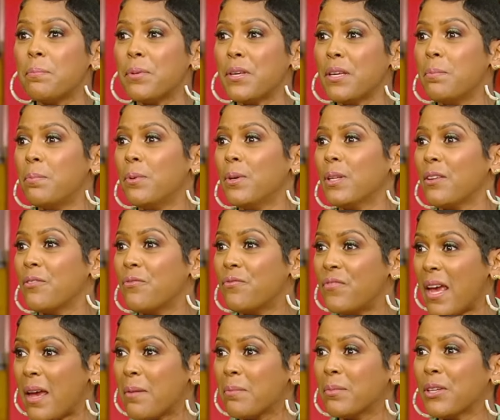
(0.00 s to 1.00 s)
people and
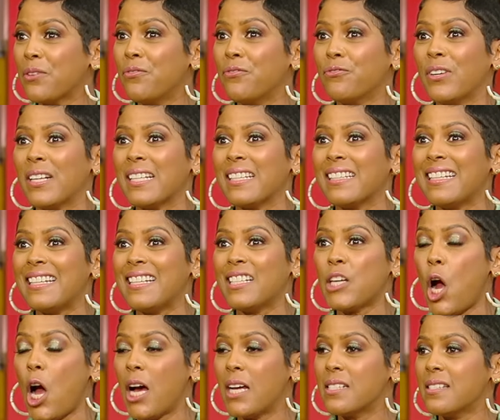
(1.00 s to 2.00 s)
family-friendly
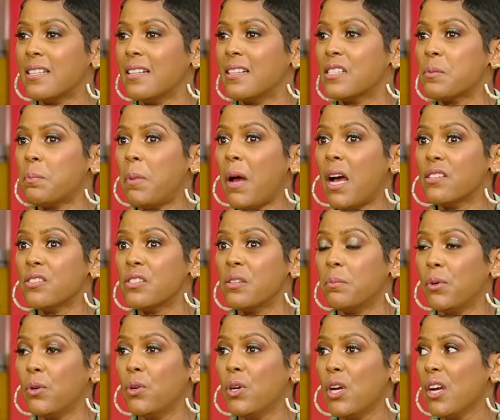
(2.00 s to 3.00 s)
content as
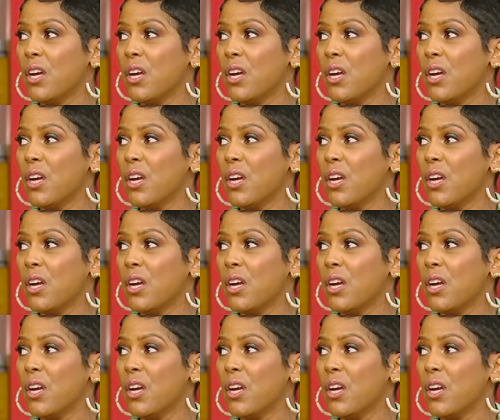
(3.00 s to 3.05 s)
possible.